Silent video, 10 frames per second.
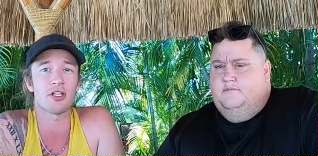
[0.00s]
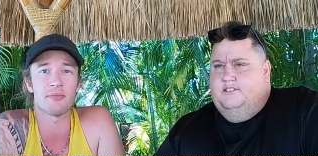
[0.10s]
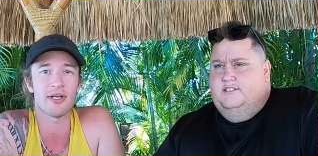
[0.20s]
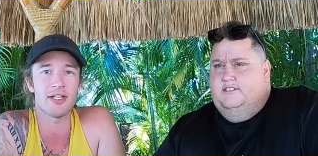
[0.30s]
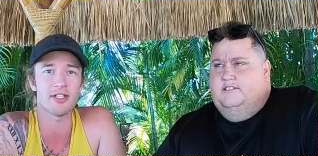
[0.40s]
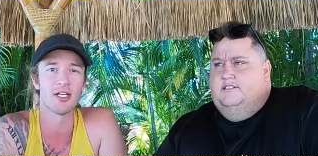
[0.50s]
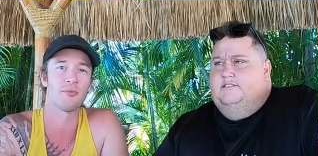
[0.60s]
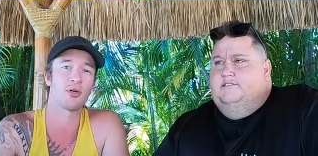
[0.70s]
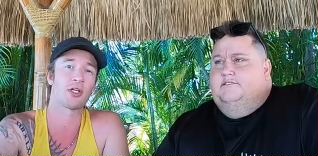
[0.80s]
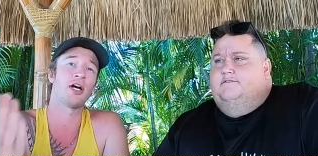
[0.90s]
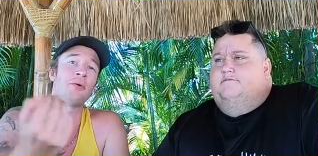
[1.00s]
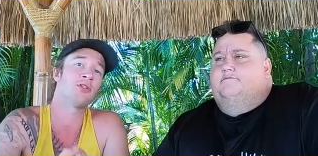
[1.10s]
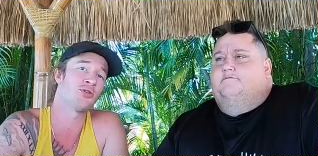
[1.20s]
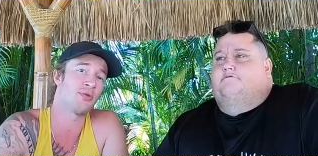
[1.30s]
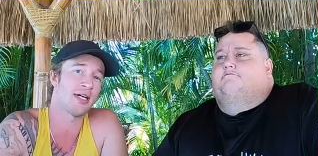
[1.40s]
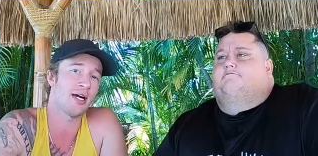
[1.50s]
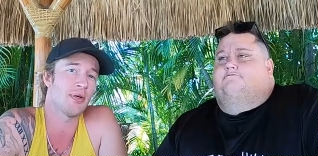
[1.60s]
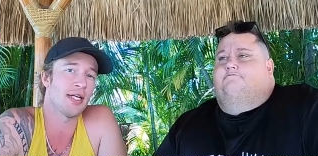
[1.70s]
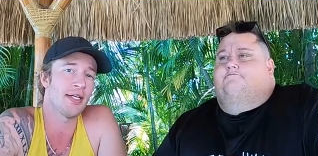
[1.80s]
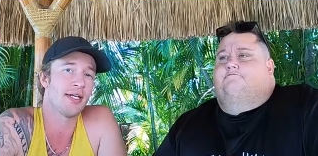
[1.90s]
Speaker 1: documents, but coming to
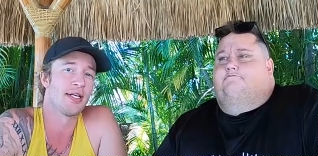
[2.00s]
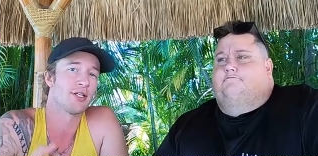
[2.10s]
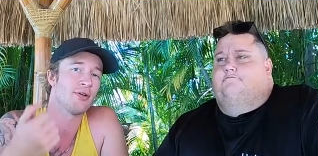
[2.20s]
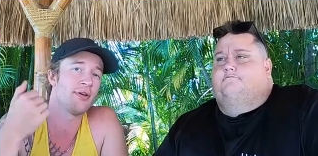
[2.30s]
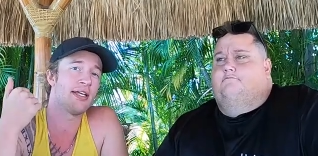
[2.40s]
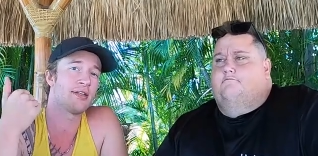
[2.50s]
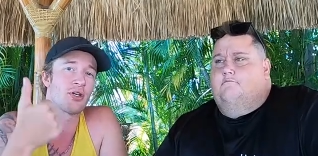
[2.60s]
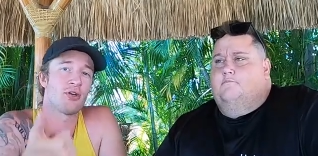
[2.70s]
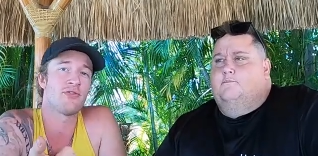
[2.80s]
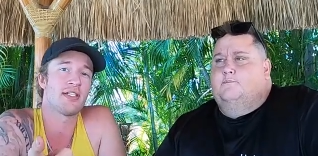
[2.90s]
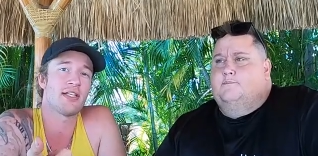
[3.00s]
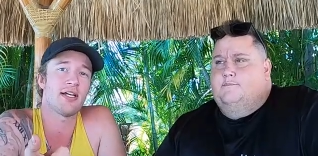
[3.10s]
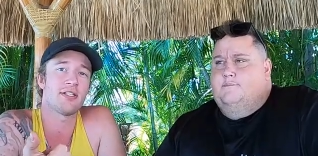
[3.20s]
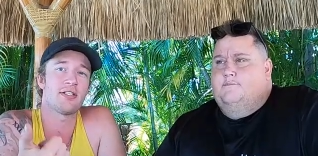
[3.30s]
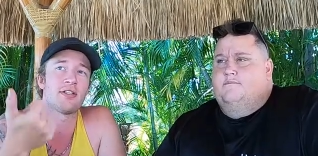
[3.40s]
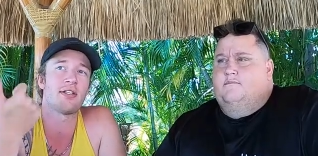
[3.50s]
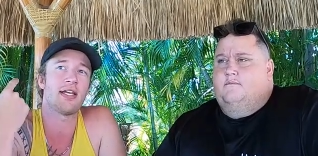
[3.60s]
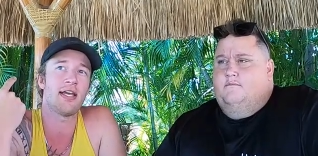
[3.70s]
Dauin, you need COVID test